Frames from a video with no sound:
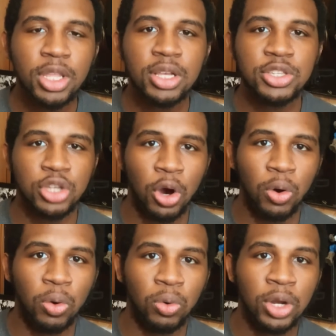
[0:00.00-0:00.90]

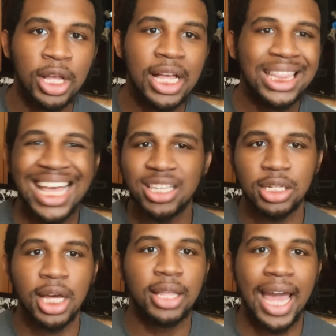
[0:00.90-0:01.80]
So that's
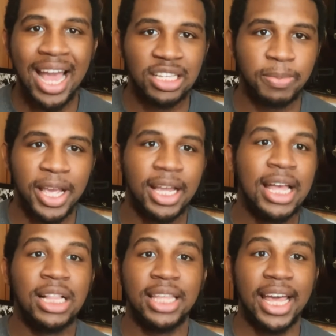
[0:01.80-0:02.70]
another aspect
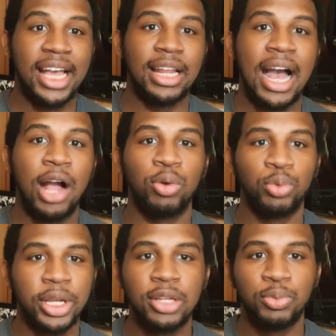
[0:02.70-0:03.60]
that I
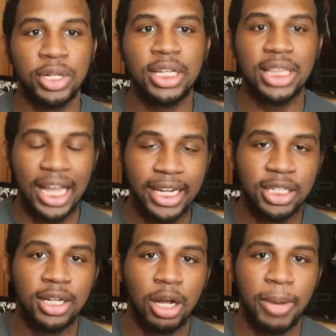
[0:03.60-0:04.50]
really, really liked
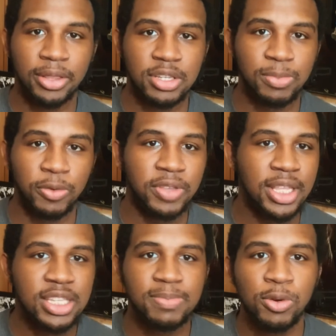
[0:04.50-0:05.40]
about this movie.
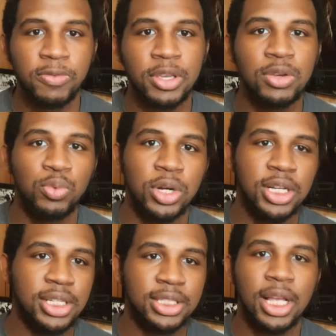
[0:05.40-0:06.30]
This movie
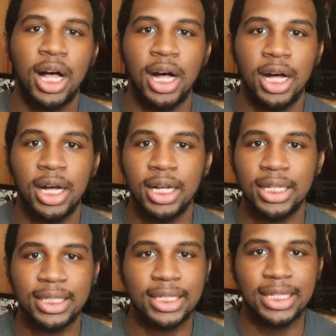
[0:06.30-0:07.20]
was a
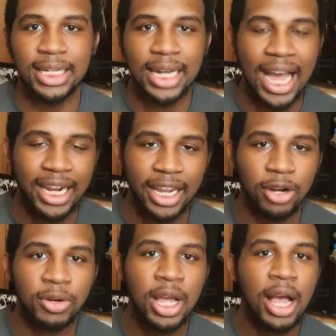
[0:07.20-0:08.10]

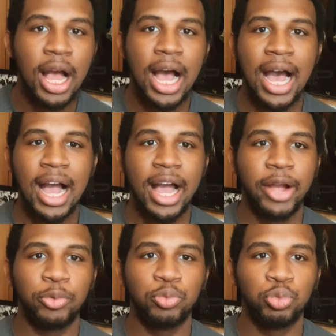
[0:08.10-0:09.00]
knockout.
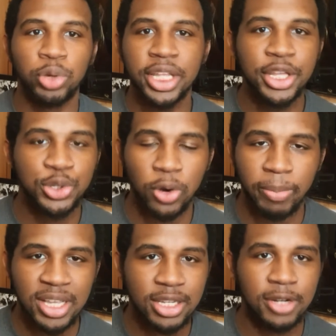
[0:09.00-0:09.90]
I really enjoyed
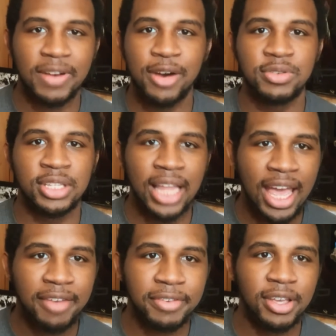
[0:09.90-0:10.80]
myself. I was
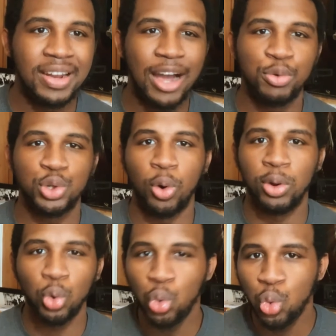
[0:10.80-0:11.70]
laughing. I was going
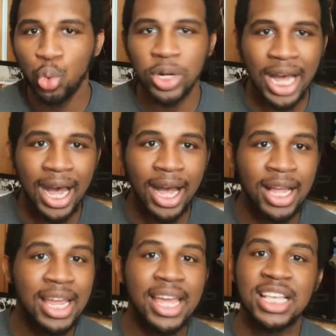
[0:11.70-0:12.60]
ooh and ah,
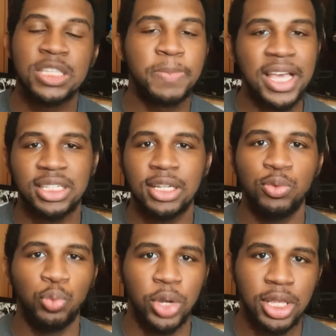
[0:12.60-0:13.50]
especially
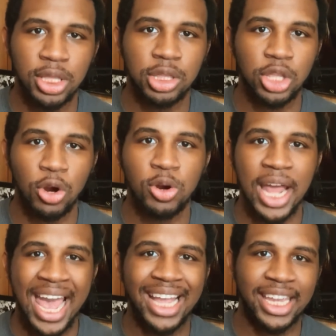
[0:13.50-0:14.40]
when the third
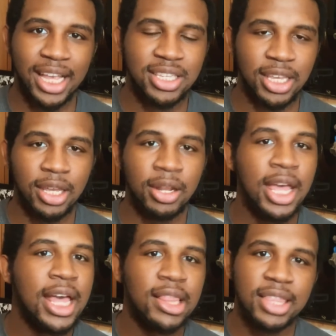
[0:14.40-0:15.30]
act kicks in.
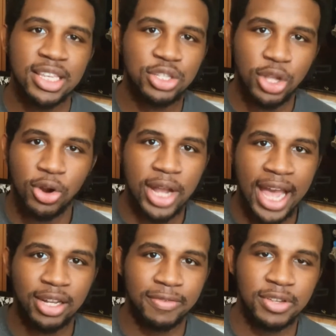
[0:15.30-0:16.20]
This third
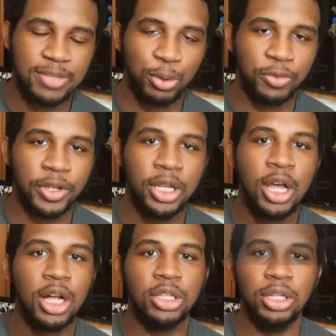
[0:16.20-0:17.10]
act of this movie
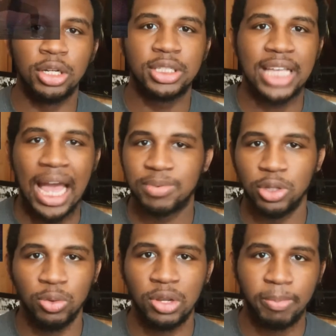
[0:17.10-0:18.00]
looks
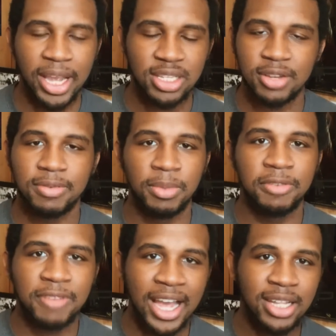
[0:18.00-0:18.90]
absolutely amazing. From the
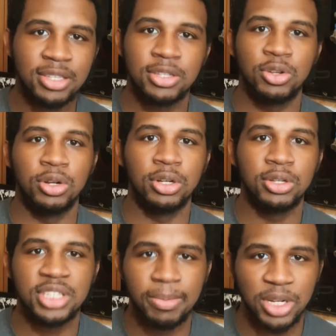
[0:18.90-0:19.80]
fights to the
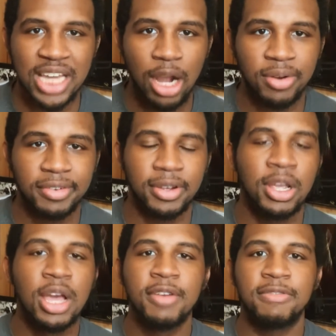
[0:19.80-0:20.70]
cinematography,
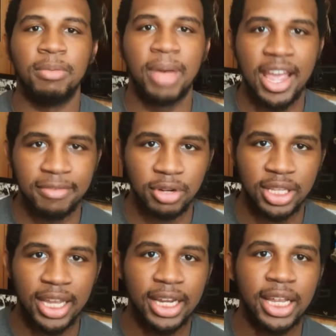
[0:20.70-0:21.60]
from
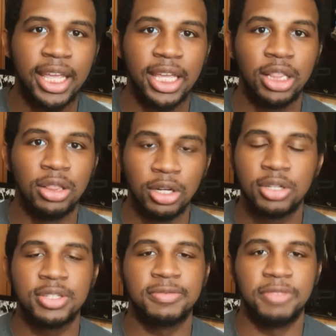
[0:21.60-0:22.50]
everything, it
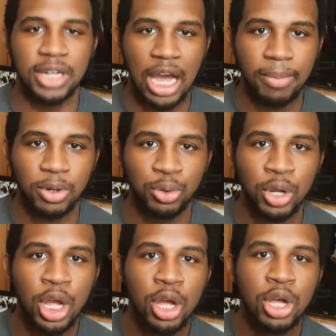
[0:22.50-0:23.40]
looks phenomenal.
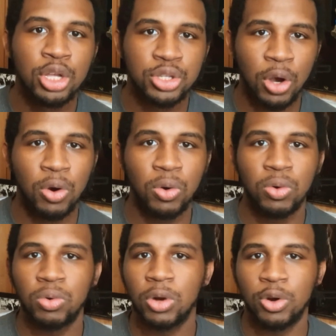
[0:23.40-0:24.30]

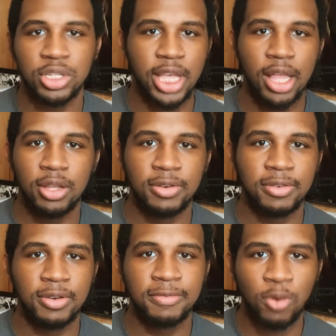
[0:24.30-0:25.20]
So on a scale of
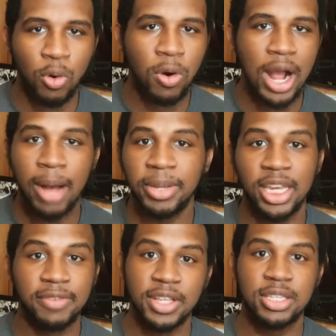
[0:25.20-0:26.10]
4, I'm going to
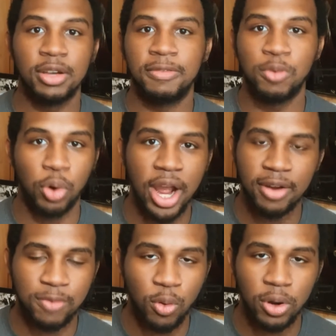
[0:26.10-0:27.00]
give this a 4 out of
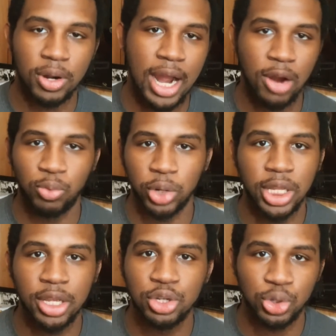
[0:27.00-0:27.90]
4. I
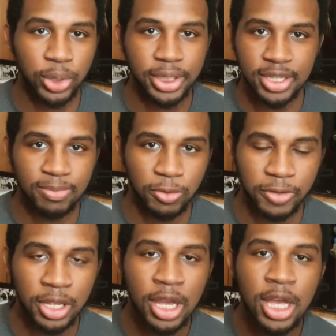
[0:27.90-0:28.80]
really enjoyed this
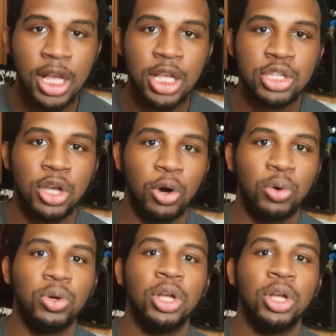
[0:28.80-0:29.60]
movie. So